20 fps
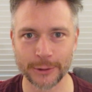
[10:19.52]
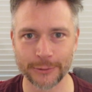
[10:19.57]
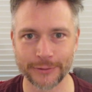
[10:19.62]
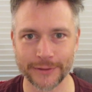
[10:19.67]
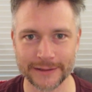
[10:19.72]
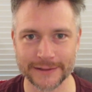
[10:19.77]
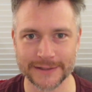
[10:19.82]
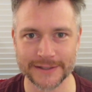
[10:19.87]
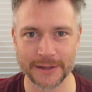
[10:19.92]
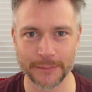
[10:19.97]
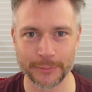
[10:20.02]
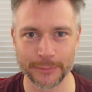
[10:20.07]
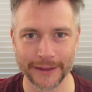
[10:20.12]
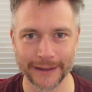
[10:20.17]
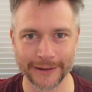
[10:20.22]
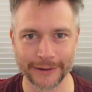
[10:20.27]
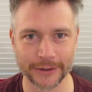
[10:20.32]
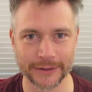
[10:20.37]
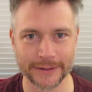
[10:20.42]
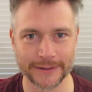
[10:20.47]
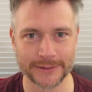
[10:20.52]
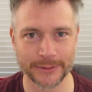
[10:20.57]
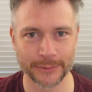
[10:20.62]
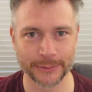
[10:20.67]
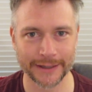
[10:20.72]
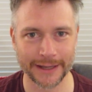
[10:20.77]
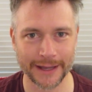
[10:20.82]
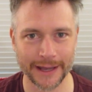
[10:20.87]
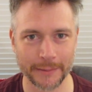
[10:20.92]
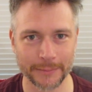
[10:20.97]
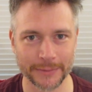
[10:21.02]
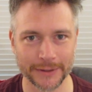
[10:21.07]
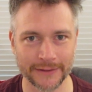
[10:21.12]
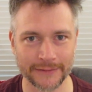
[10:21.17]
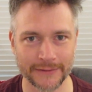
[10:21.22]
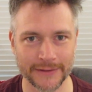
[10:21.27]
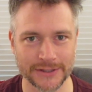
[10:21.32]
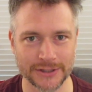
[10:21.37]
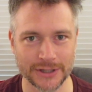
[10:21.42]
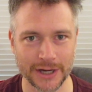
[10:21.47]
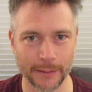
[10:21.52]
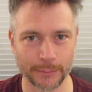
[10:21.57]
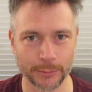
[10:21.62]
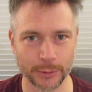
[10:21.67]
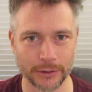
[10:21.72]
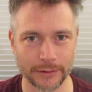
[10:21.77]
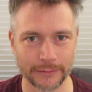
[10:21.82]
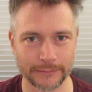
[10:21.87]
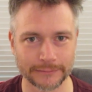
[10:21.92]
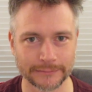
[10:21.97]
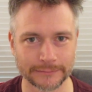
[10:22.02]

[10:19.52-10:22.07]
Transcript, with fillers: Do you think something good is going to happen in this chapter?